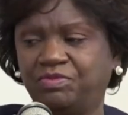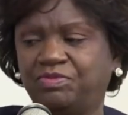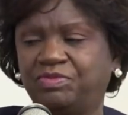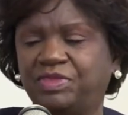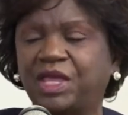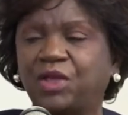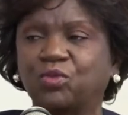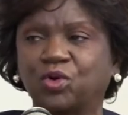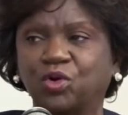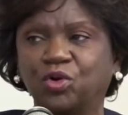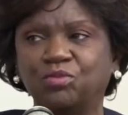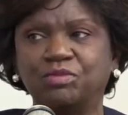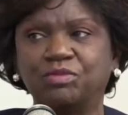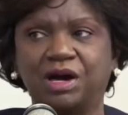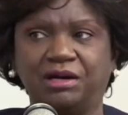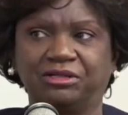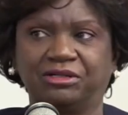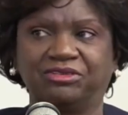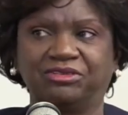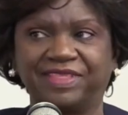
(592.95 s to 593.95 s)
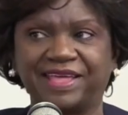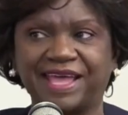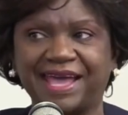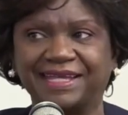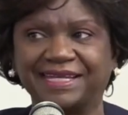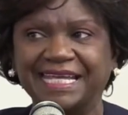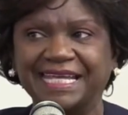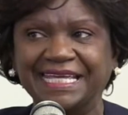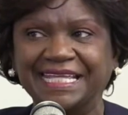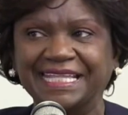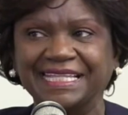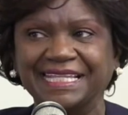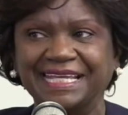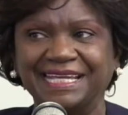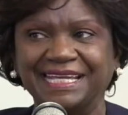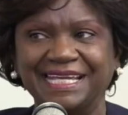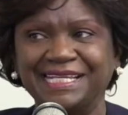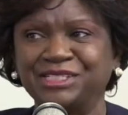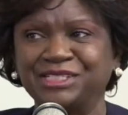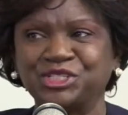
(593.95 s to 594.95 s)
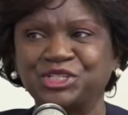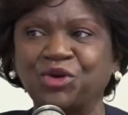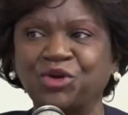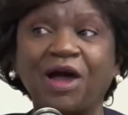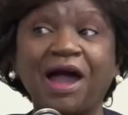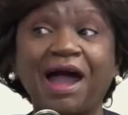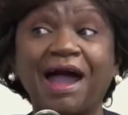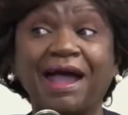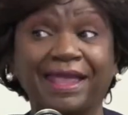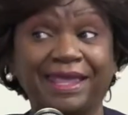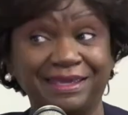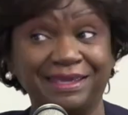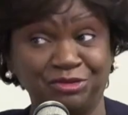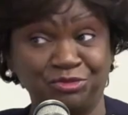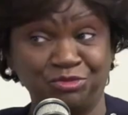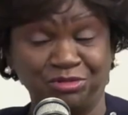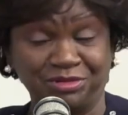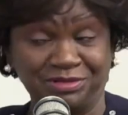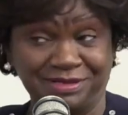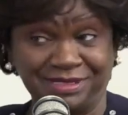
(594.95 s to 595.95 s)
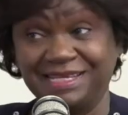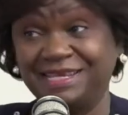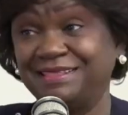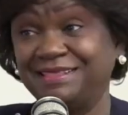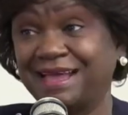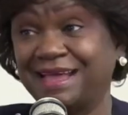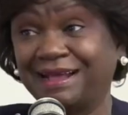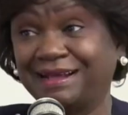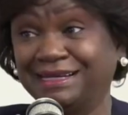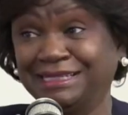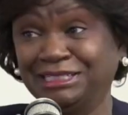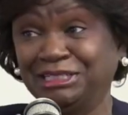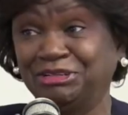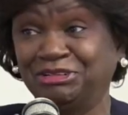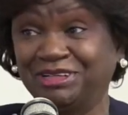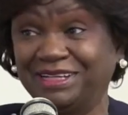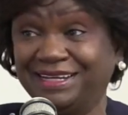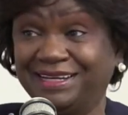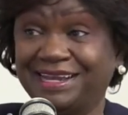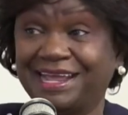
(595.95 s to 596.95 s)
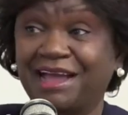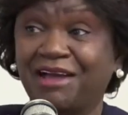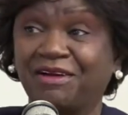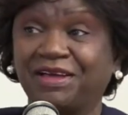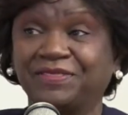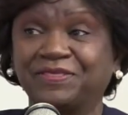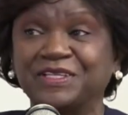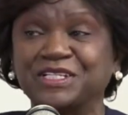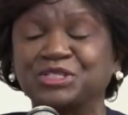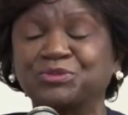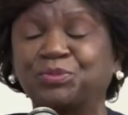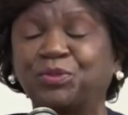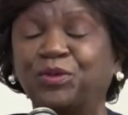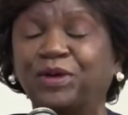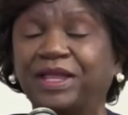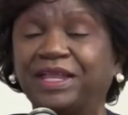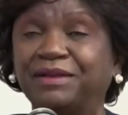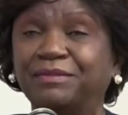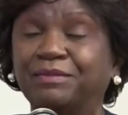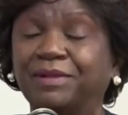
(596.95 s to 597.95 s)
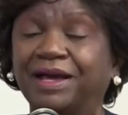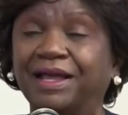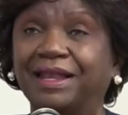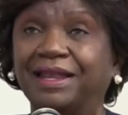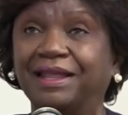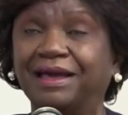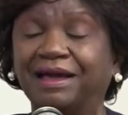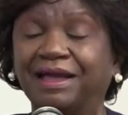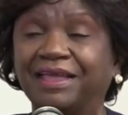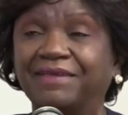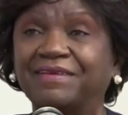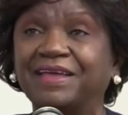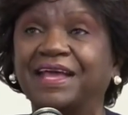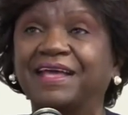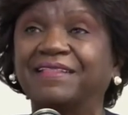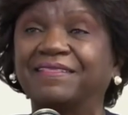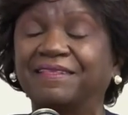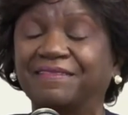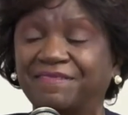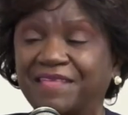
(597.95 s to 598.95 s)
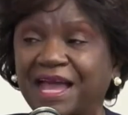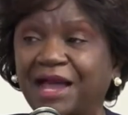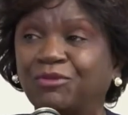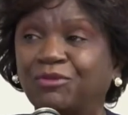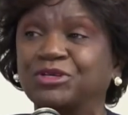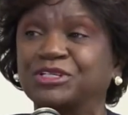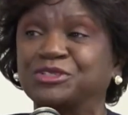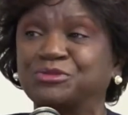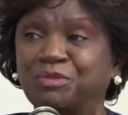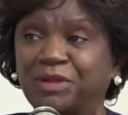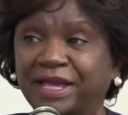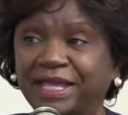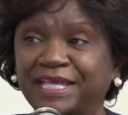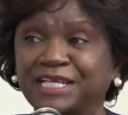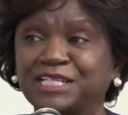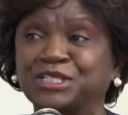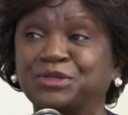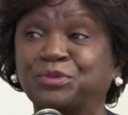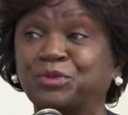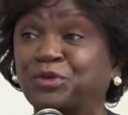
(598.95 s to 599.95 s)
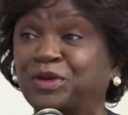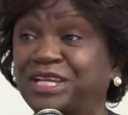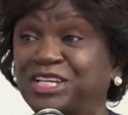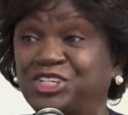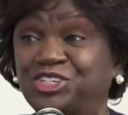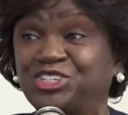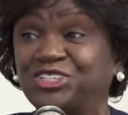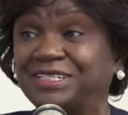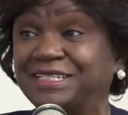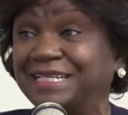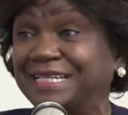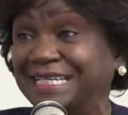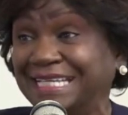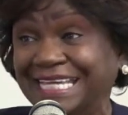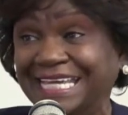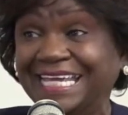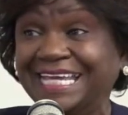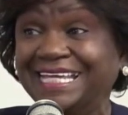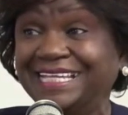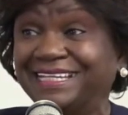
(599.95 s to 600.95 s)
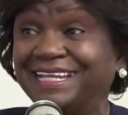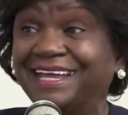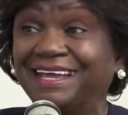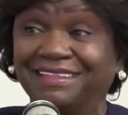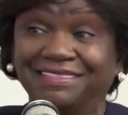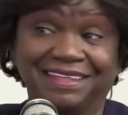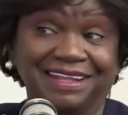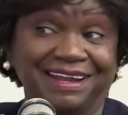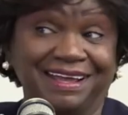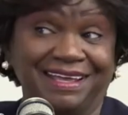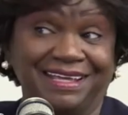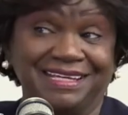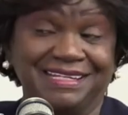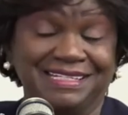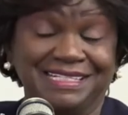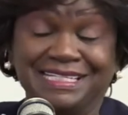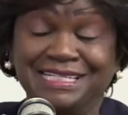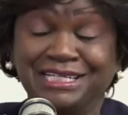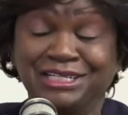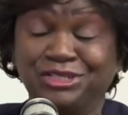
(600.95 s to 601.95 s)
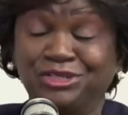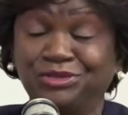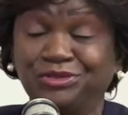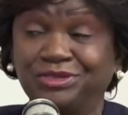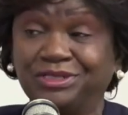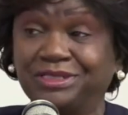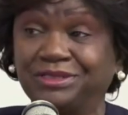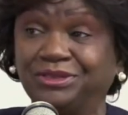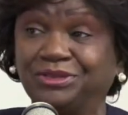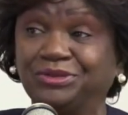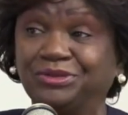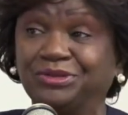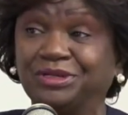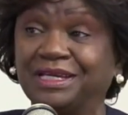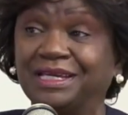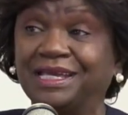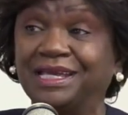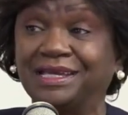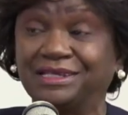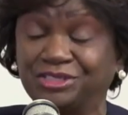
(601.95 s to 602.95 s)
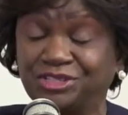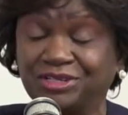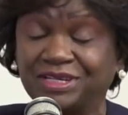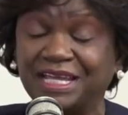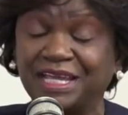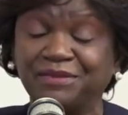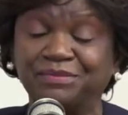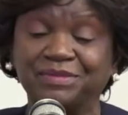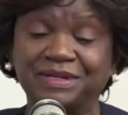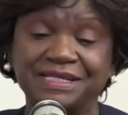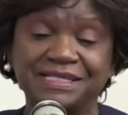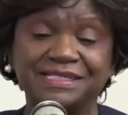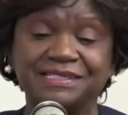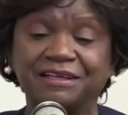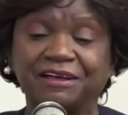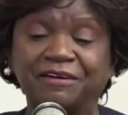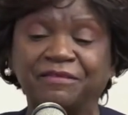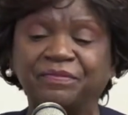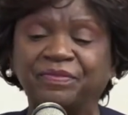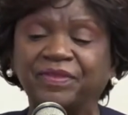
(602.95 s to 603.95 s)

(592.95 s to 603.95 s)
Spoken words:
role modeled that. And so I can see that clearly now at this point in my life, that that was my inspiration, again, that I continued to educate myself.